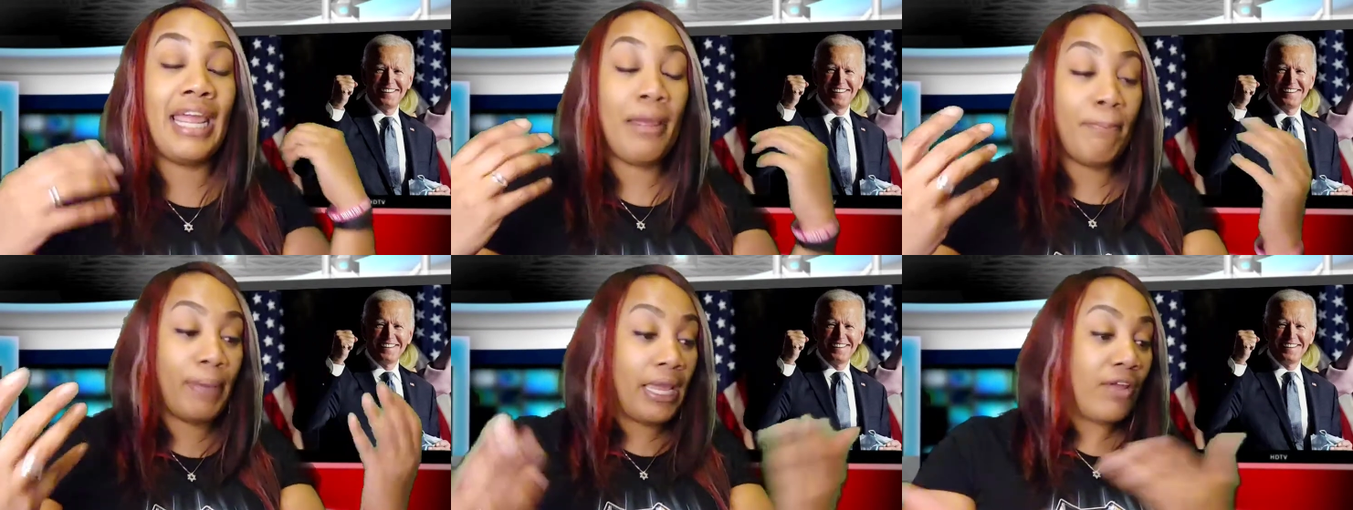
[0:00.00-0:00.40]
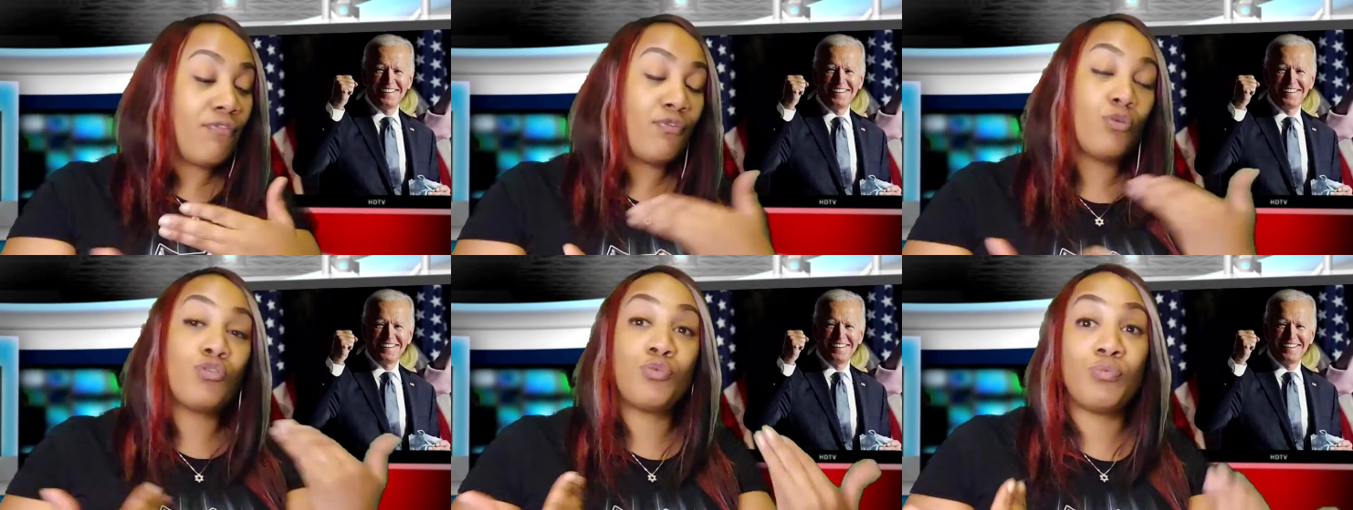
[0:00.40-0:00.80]

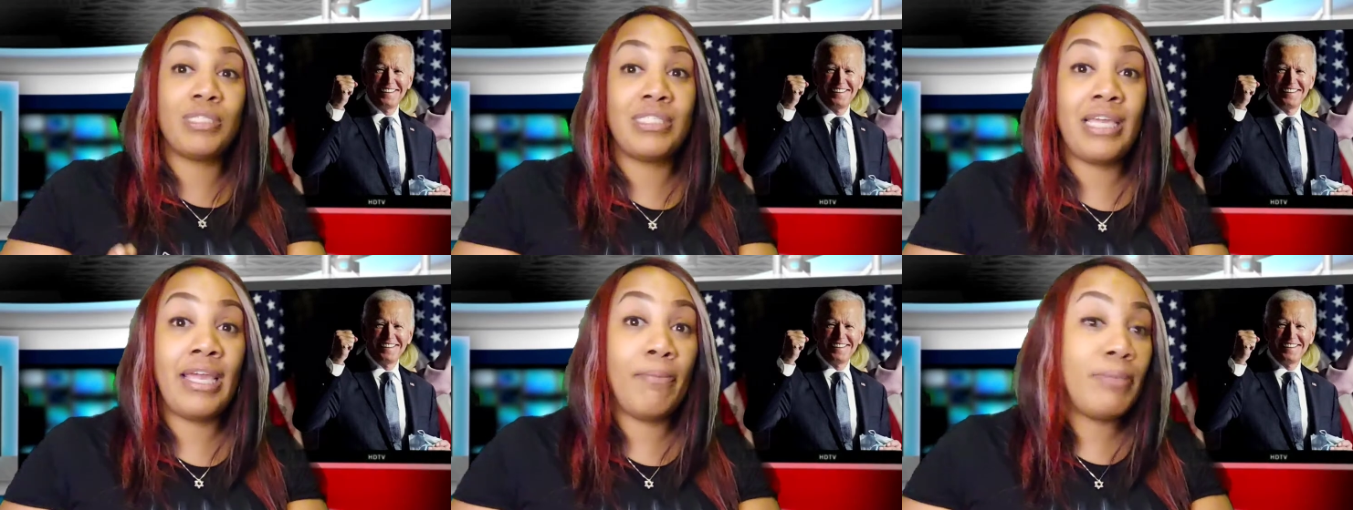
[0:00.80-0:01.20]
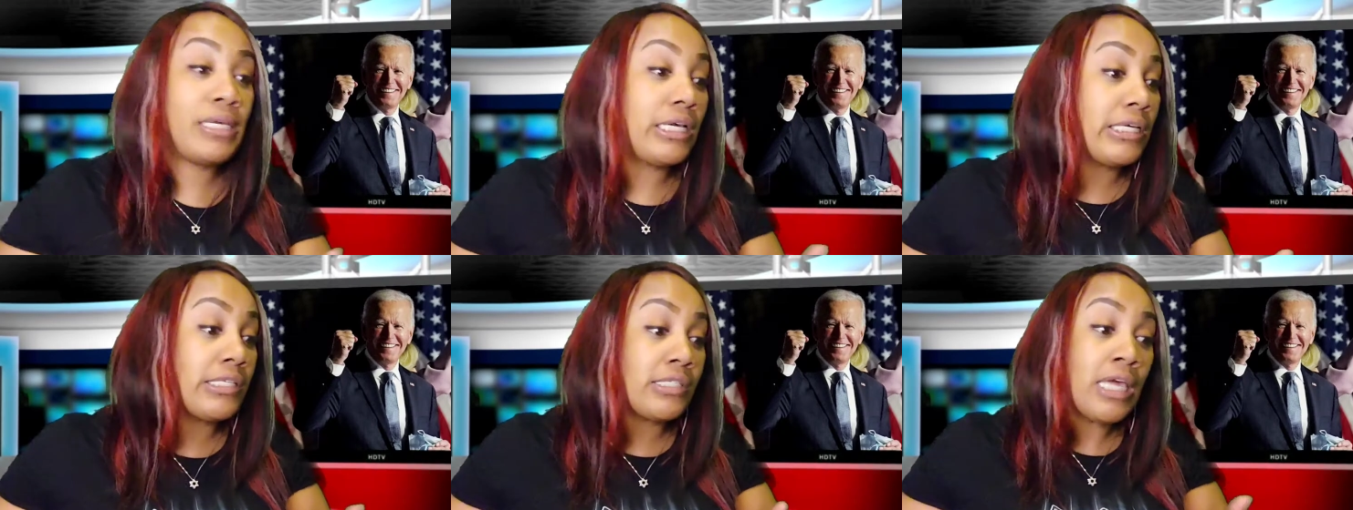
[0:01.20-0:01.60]
Speaker 1: campaign folks were saying,
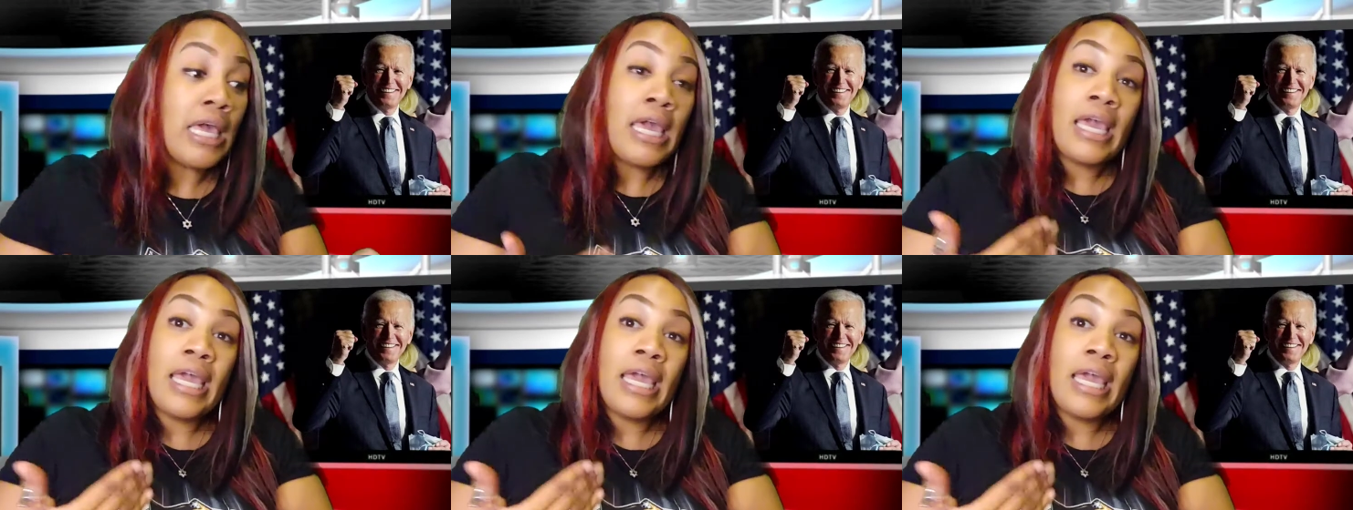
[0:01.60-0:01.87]
because